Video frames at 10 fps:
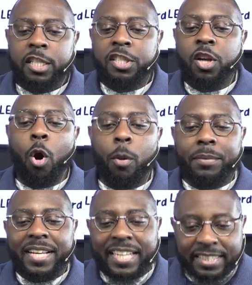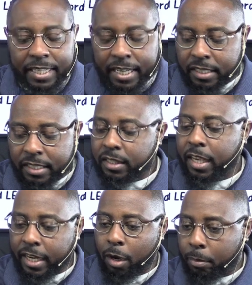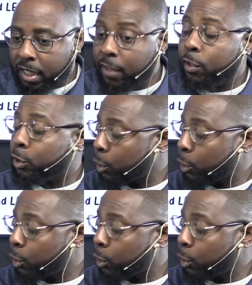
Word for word: Show them these things and they'll believe you.